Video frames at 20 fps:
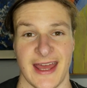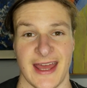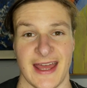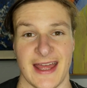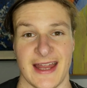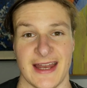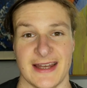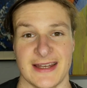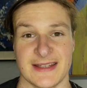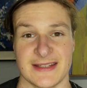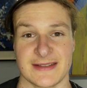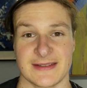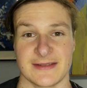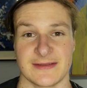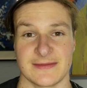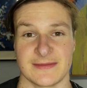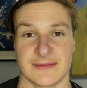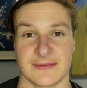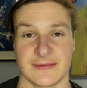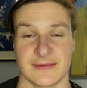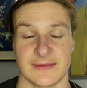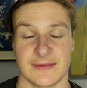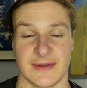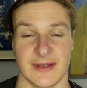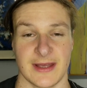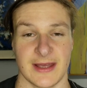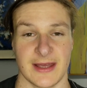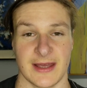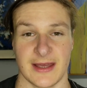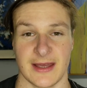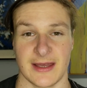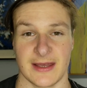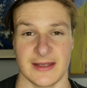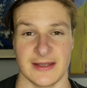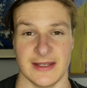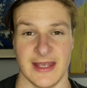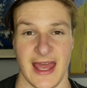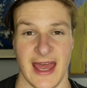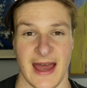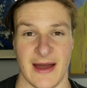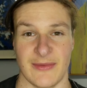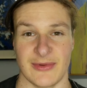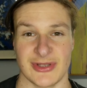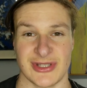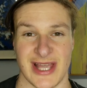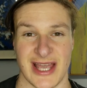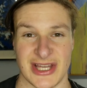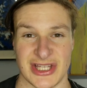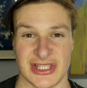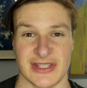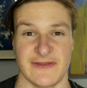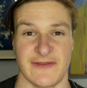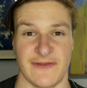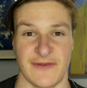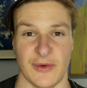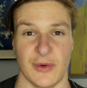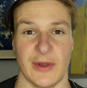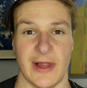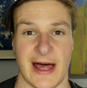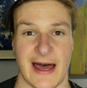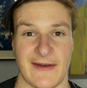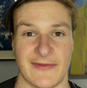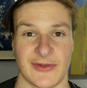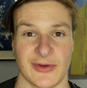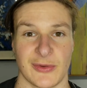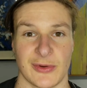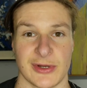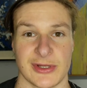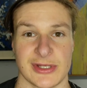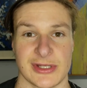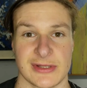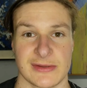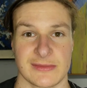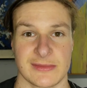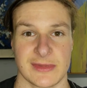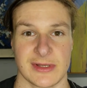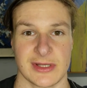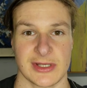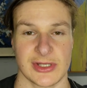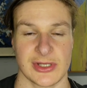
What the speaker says: And yeah, I was actually full afterwards.